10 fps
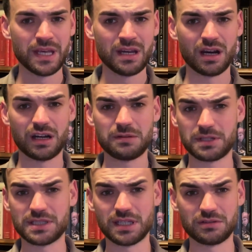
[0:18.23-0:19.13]

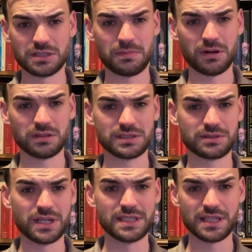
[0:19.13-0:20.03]
100% response
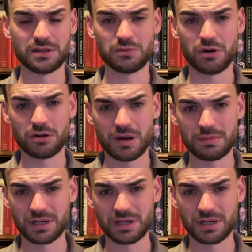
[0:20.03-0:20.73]
rates in warm-up,